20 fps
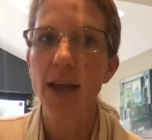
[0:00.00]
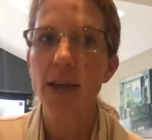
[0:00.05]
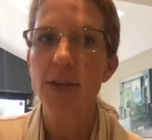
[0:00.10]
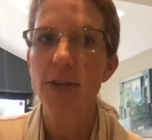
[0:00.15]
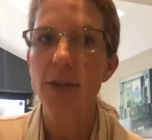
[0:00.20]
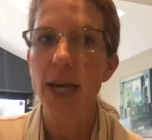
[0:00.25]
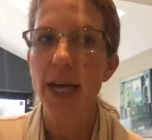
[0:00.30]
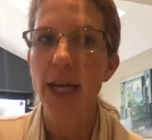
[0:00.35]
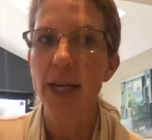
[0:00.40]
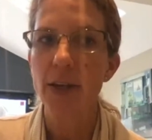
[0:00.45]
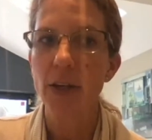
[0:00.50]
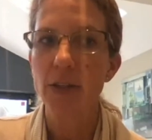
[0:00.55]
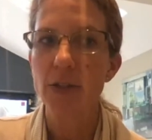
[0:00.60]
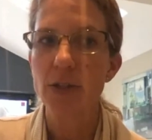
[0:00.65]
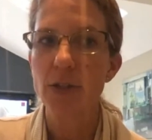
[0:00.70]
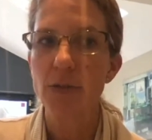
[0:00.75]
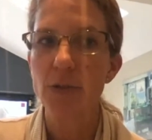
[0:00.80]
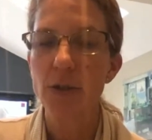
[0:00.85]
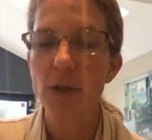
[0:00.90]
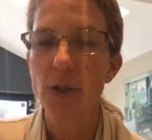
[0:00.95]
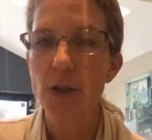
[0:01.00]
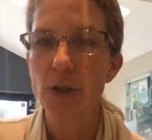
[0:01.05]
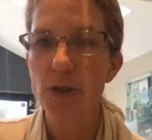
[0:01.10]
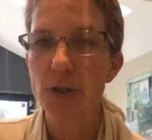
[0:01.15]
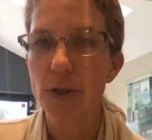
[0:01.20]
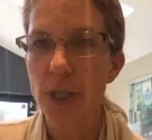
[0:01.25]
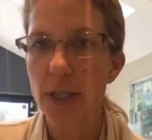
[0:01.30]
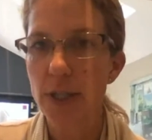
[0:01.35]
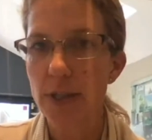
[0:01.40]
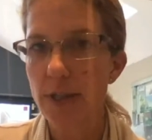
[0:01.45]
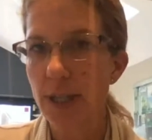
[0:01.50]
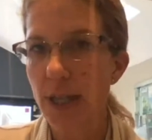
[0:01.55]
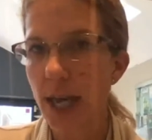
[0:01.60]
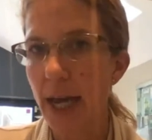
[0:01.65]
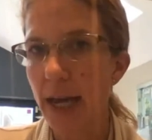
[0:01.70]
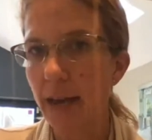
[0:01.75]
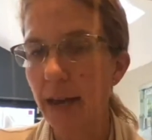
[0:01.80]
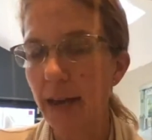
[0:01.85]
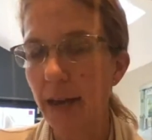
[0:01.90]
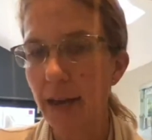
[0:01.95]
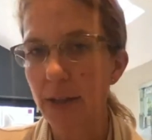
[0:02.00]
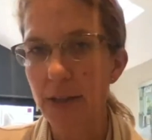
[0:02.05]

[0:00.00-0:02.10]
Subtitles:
to add lots of nutrients like